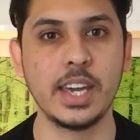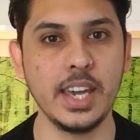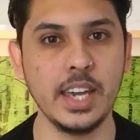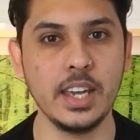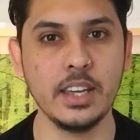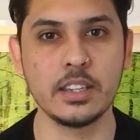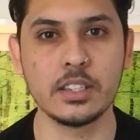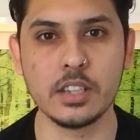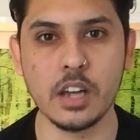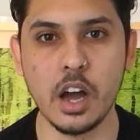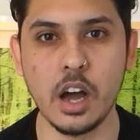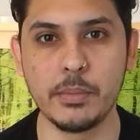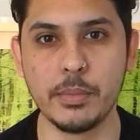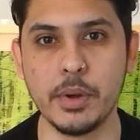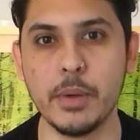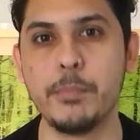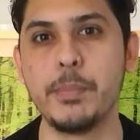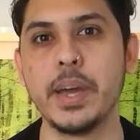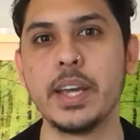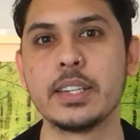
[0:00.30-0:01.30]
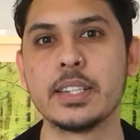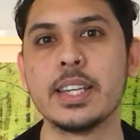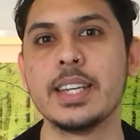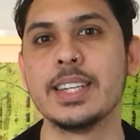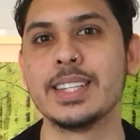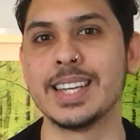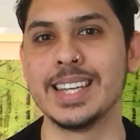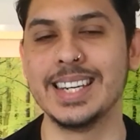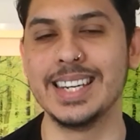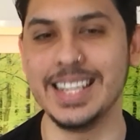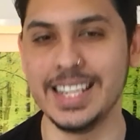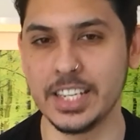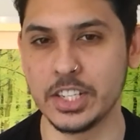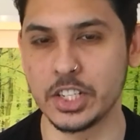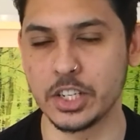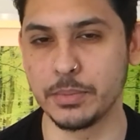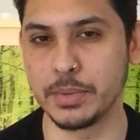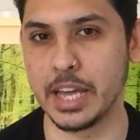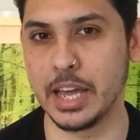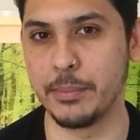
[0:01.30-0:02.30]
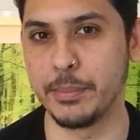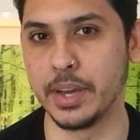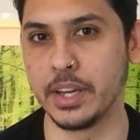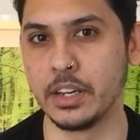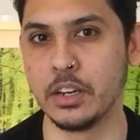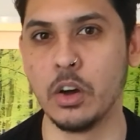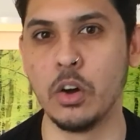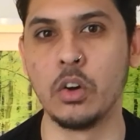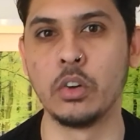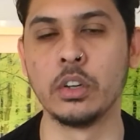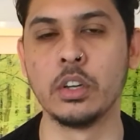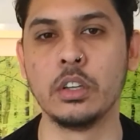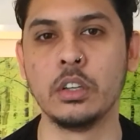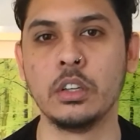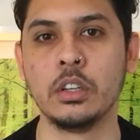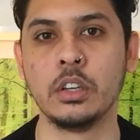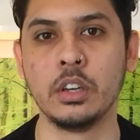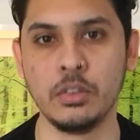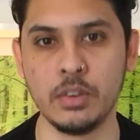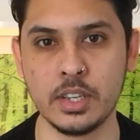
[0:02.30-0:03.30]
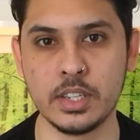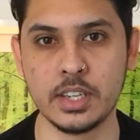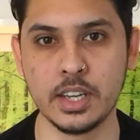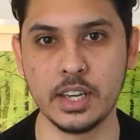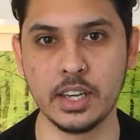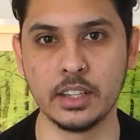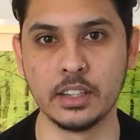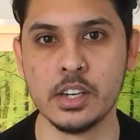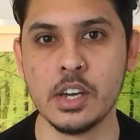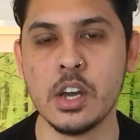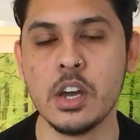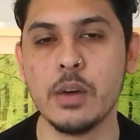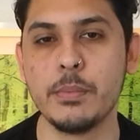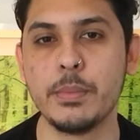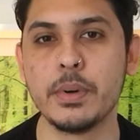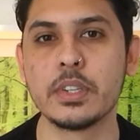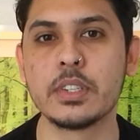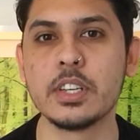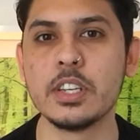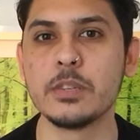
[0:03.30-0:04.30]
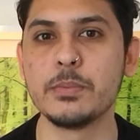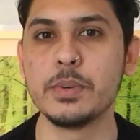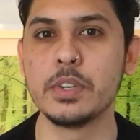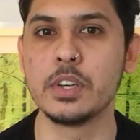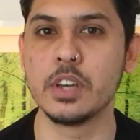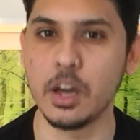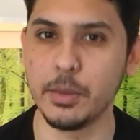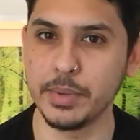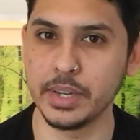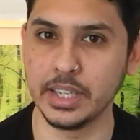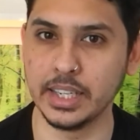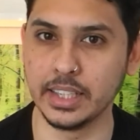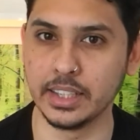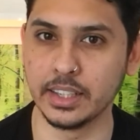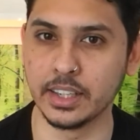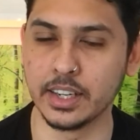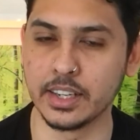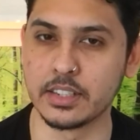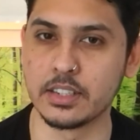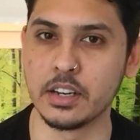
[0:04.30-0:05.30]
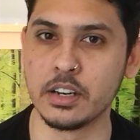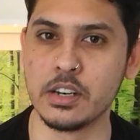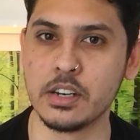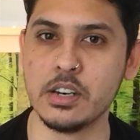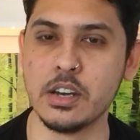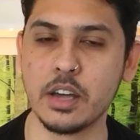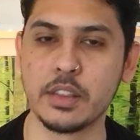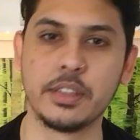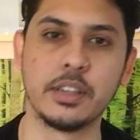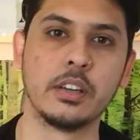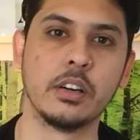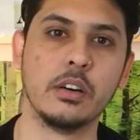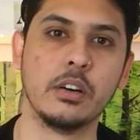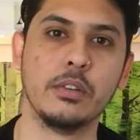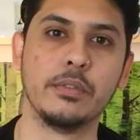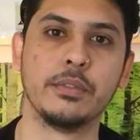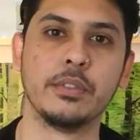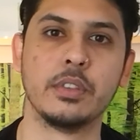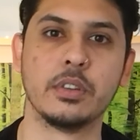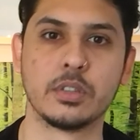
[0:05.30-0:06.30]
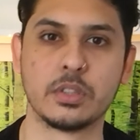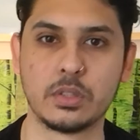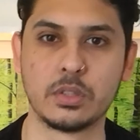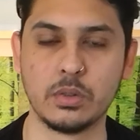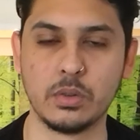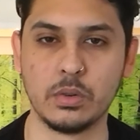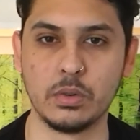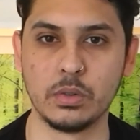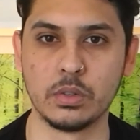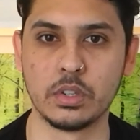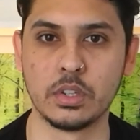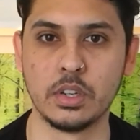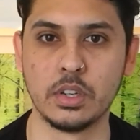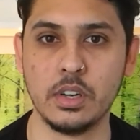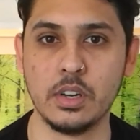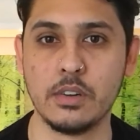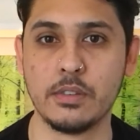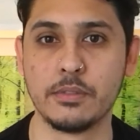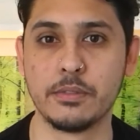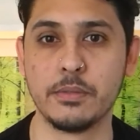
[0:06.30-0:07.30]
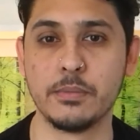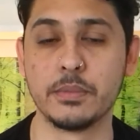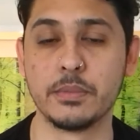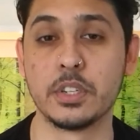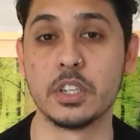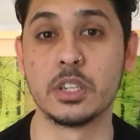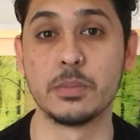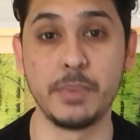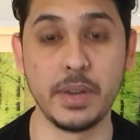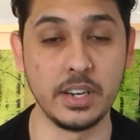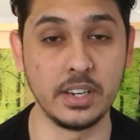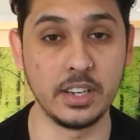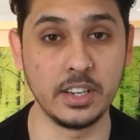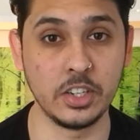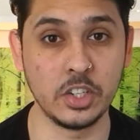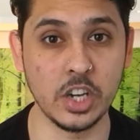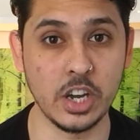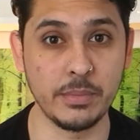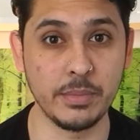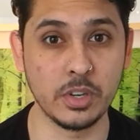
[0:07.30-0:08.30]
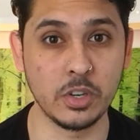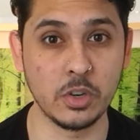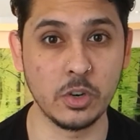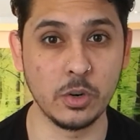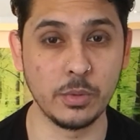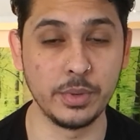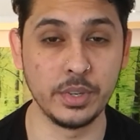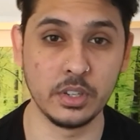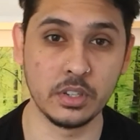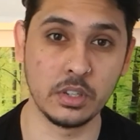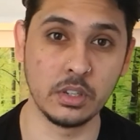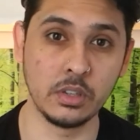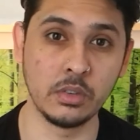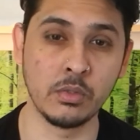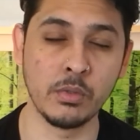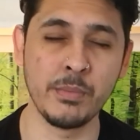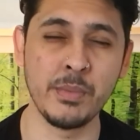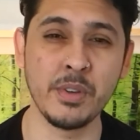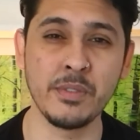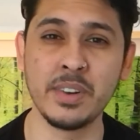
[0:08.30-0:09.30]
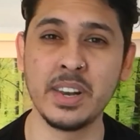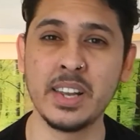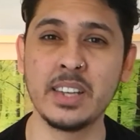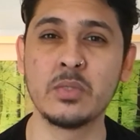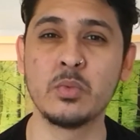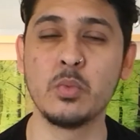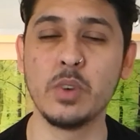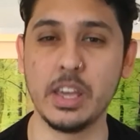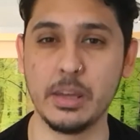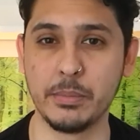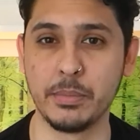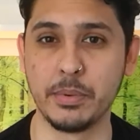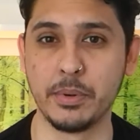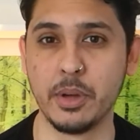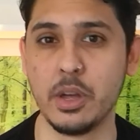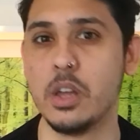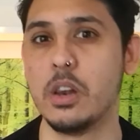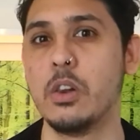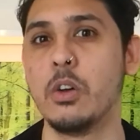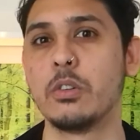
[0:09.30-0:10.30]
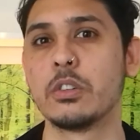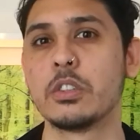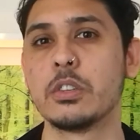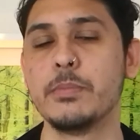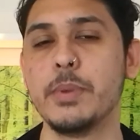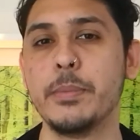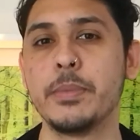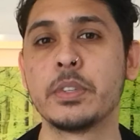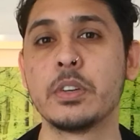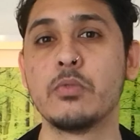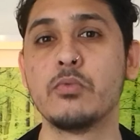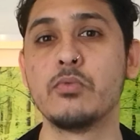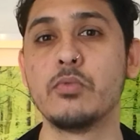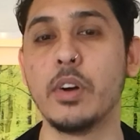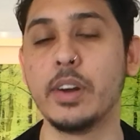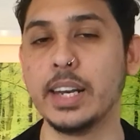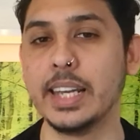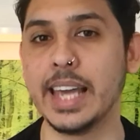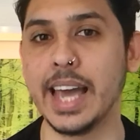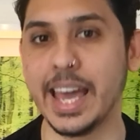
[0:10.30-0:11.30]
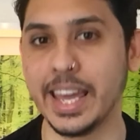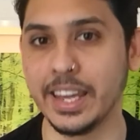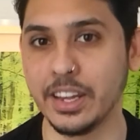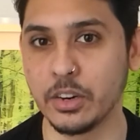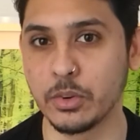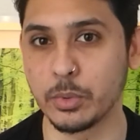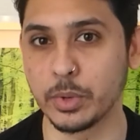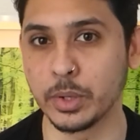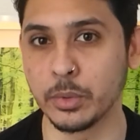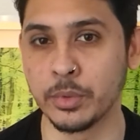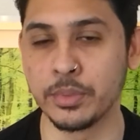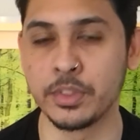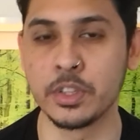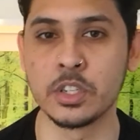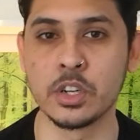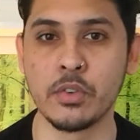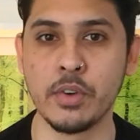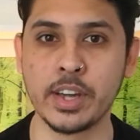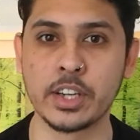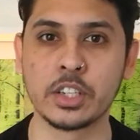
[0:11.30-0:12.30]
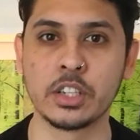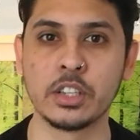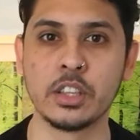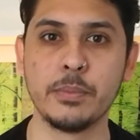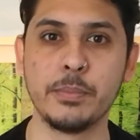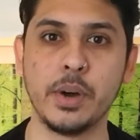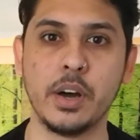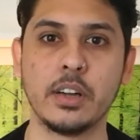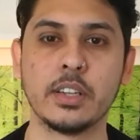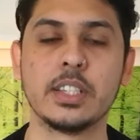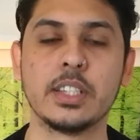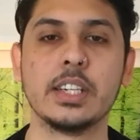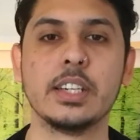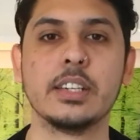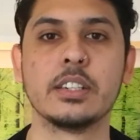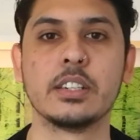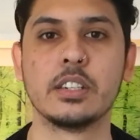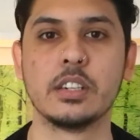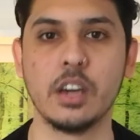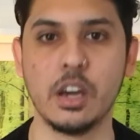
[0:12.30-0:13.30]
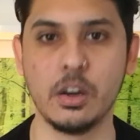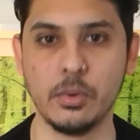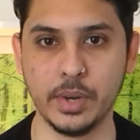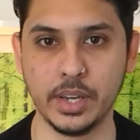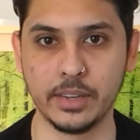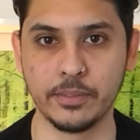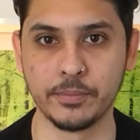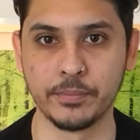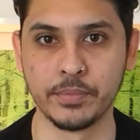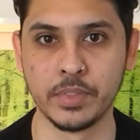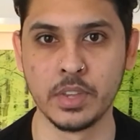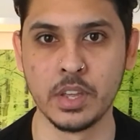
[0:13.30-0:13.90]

Keir Starmer based his leadership campaign on unity, but since becoming leader has done nothing of the sort. From suspending Jeremy Corbyn to removing his whip, lots of members are rightly angry with the direction the party is going.